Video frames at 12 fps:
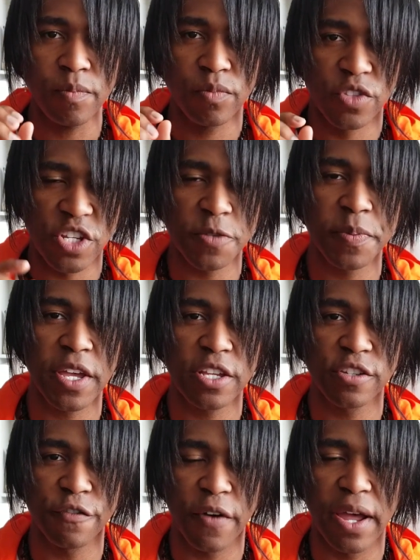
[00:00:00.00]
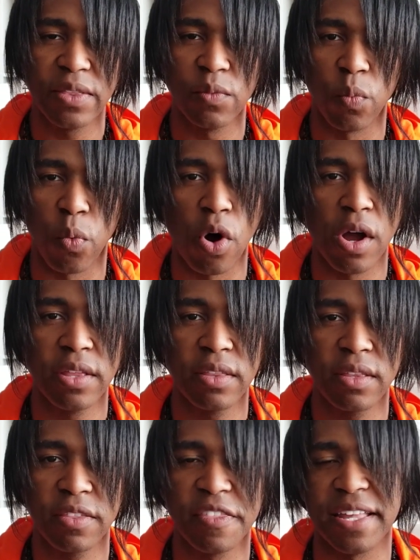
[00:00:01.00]
just because you find
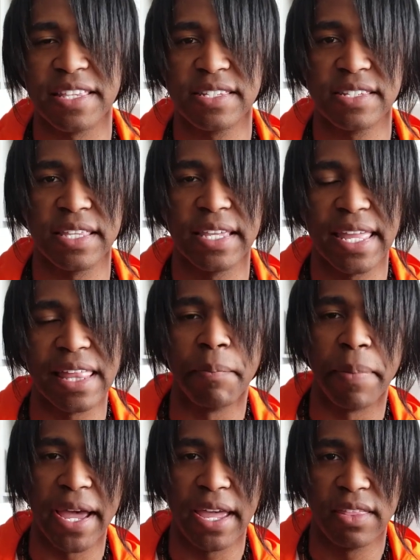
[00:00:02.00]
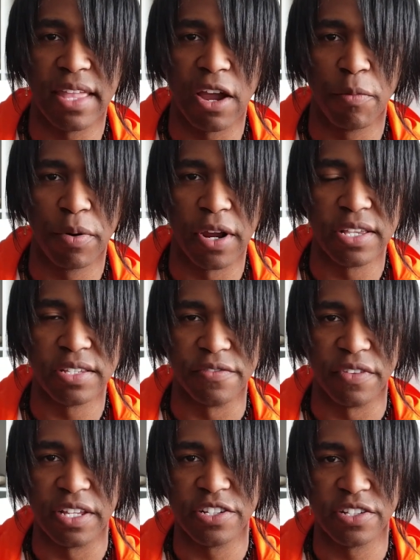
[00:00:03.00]
one that's sitting on a buy it now price of,
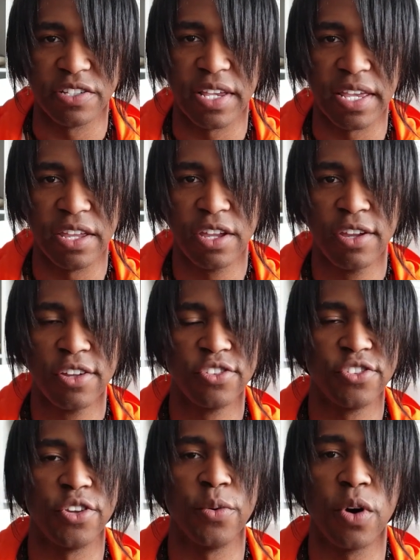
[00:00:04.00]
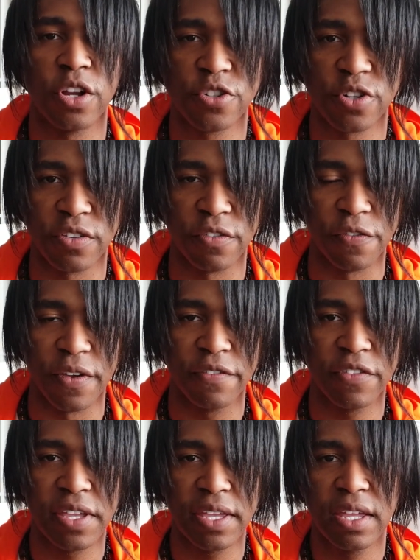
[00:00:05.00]
let's just say,
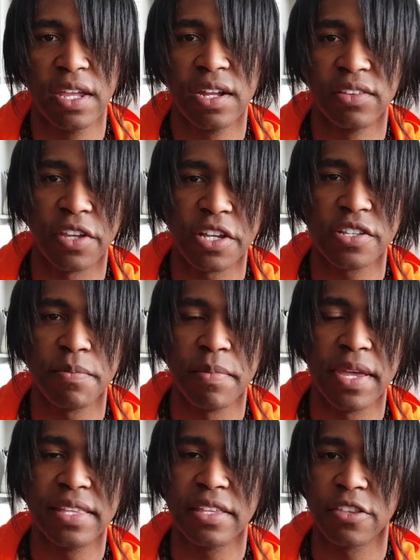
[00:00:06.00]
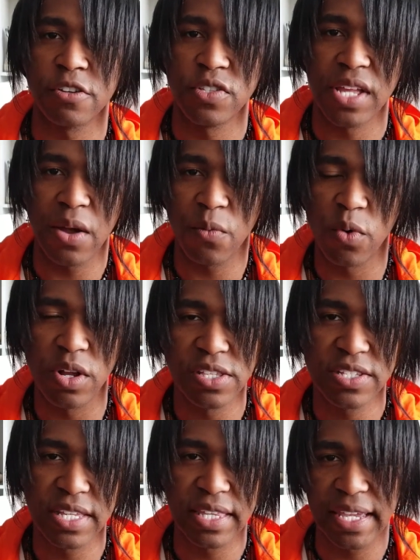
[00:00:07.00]
$250, doesn't mean that there's not one
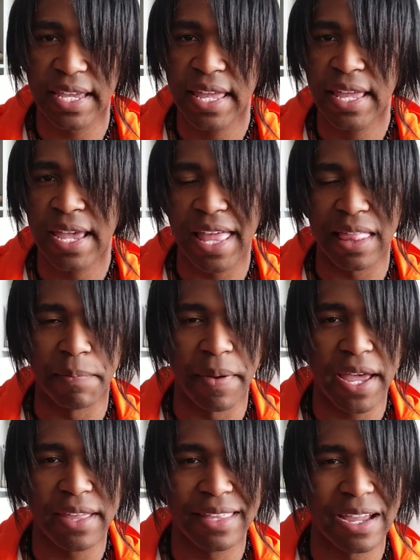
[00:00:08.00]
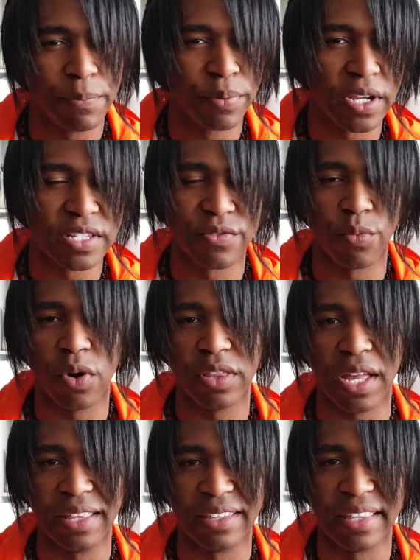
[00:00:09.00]
sitting at a buy it now price of
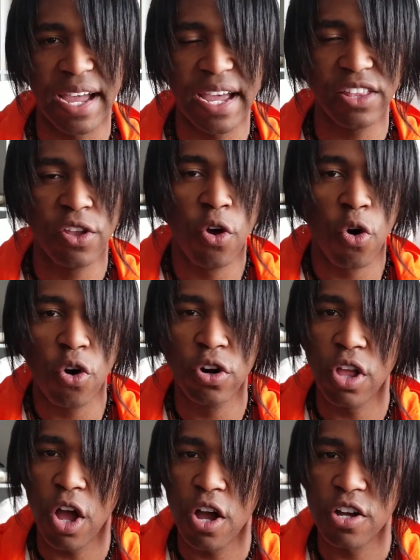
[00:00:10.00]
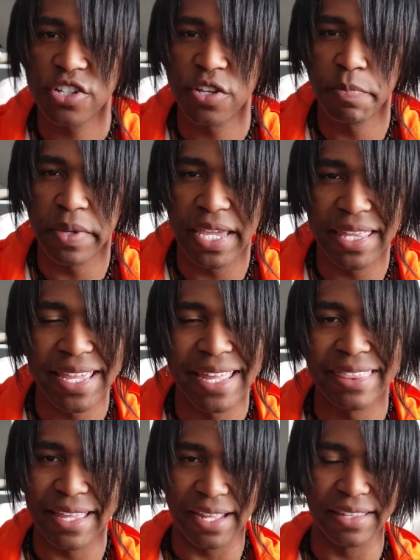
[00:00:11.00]
$199 or an auction beginning at
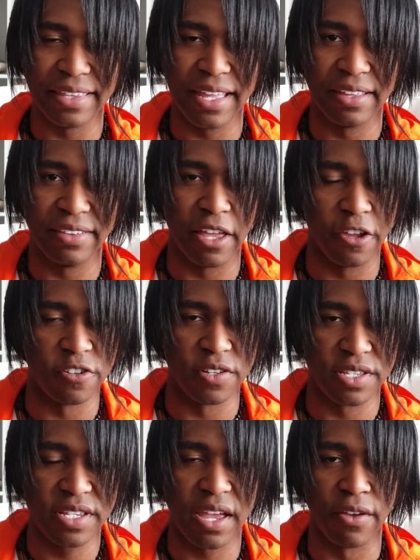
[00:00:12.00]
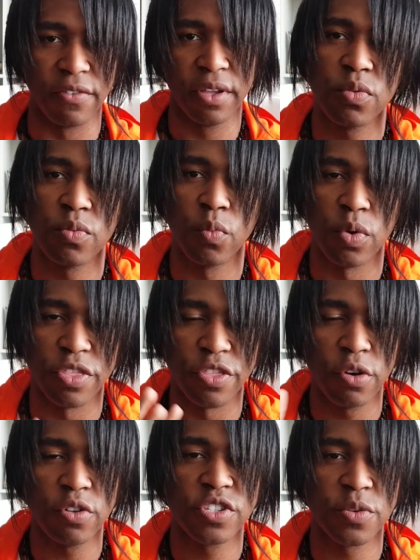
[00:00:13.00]
$99 itself. With
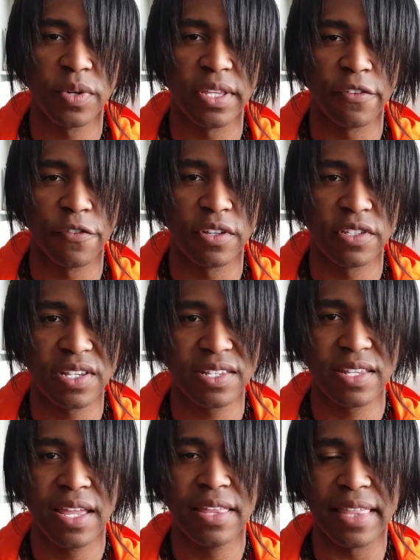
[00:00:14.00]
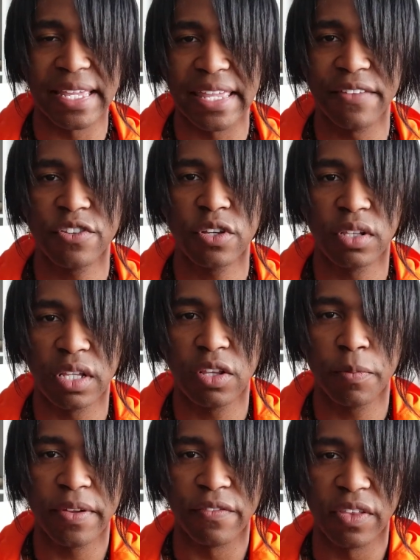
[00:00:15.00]
those 3 differences, that gives you a little
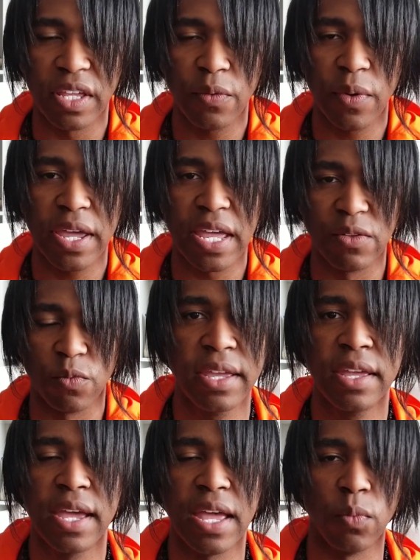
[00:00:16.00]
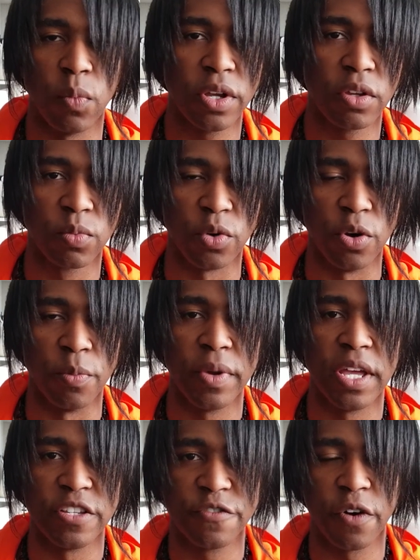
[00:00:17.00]
bit of leeway and wiggle room
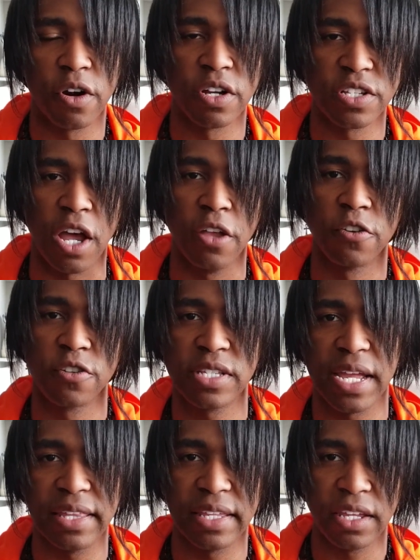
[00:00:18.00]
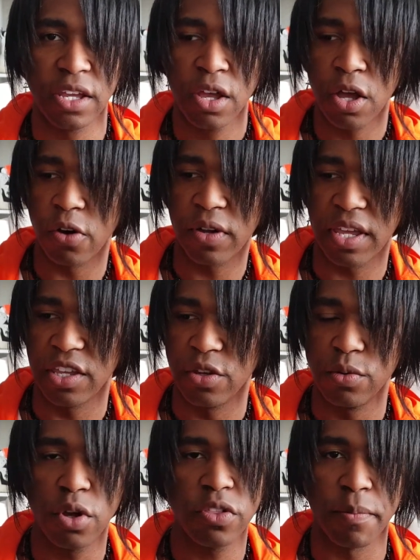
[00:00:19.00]
as far as understanding, okay,
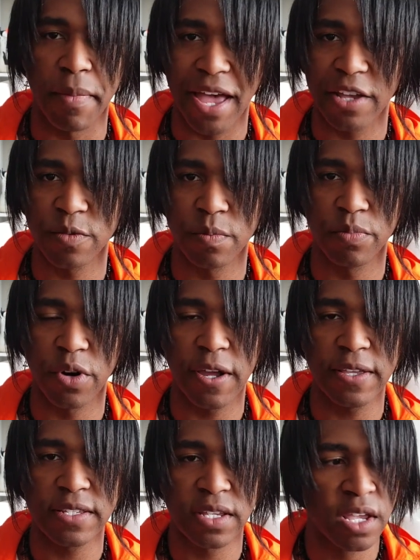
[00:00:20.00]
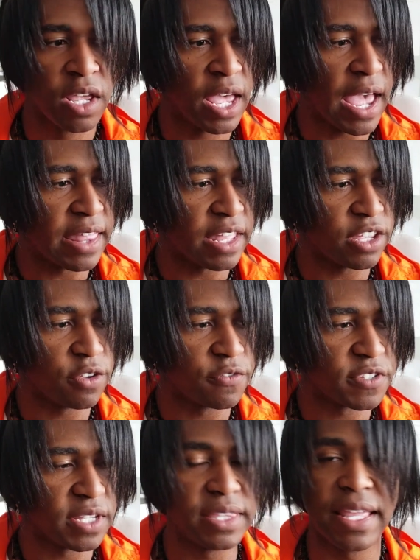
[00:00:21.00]
the maximum price, and then you've
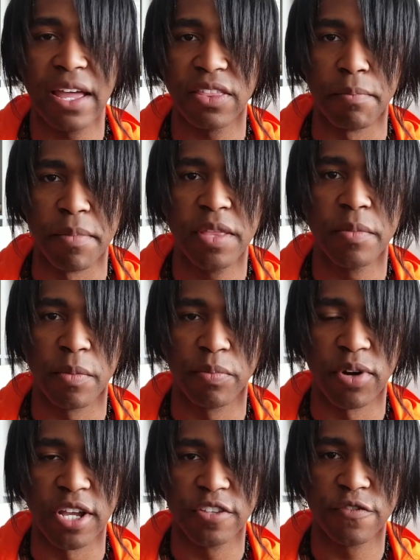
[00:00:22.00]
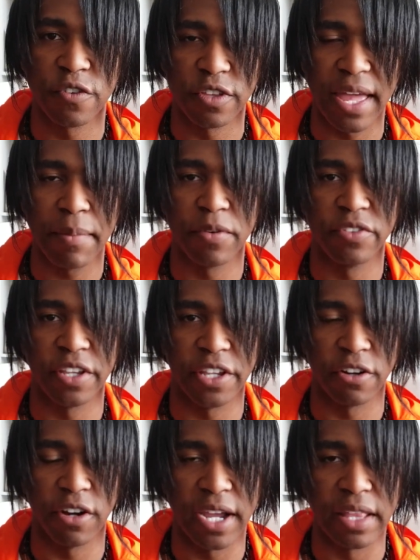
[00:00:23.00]
seen now the minimum price for that
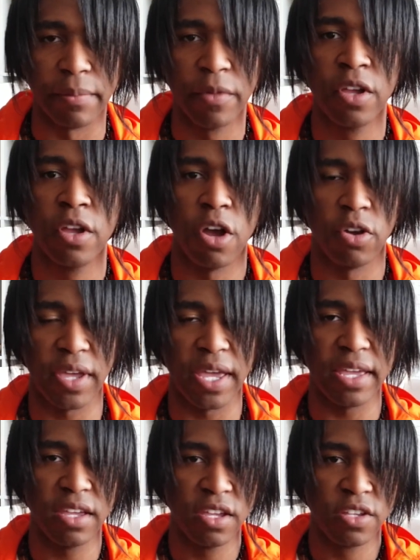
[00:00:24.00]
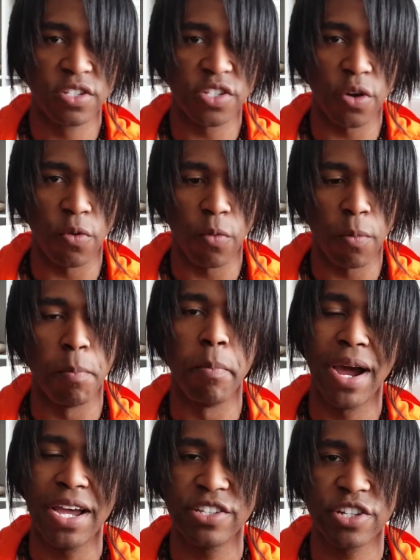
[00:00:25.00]
particular item. Okay, so
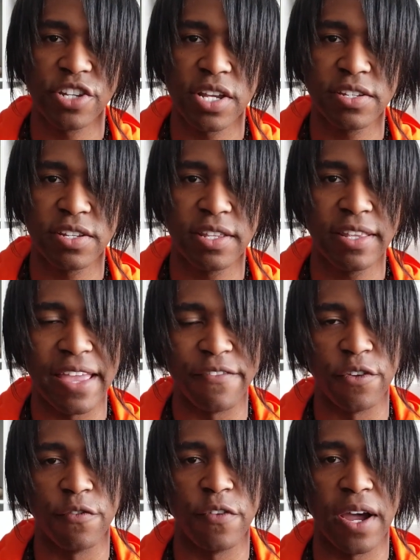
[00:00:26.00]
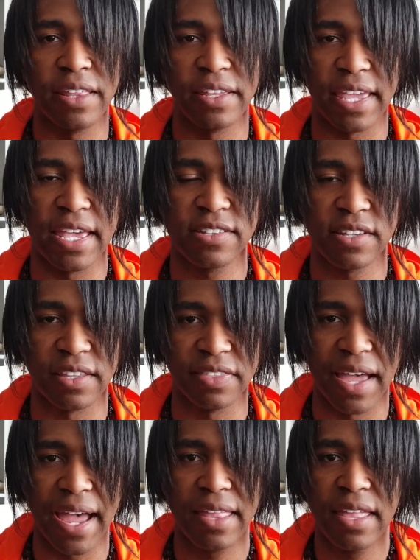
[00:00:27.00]
my suggestion, if you find a case like
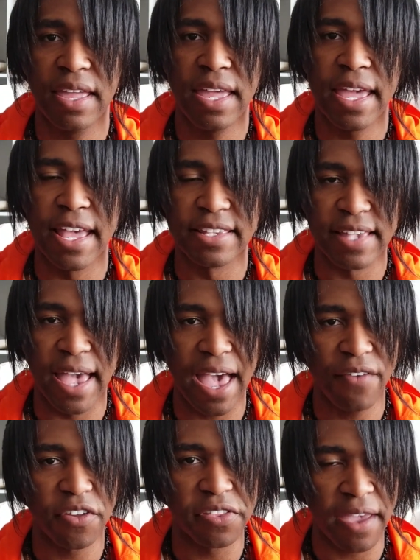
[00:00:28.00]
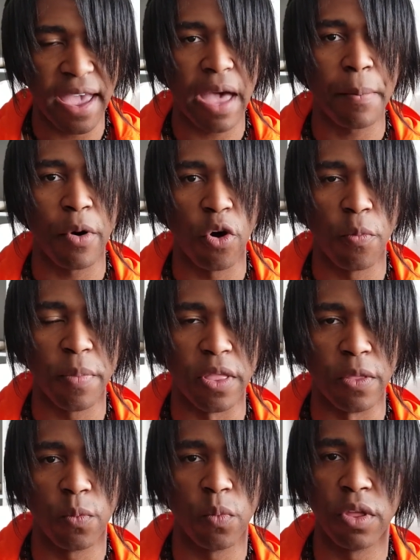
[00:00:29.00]
that, is have a tab
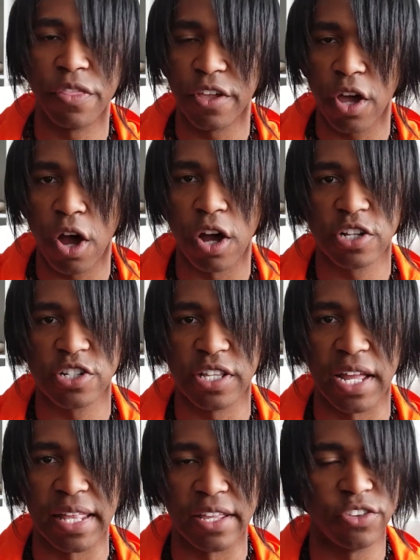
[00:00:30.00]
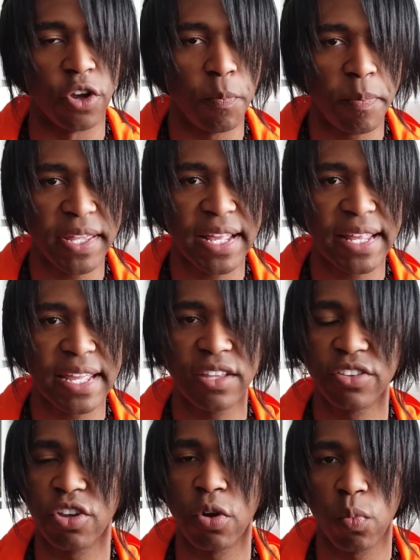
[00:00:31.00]
open with the auction on it. Don't bid on
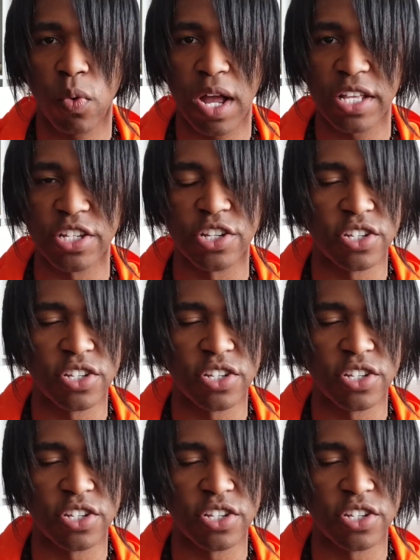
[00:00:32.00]
it, don't watch it,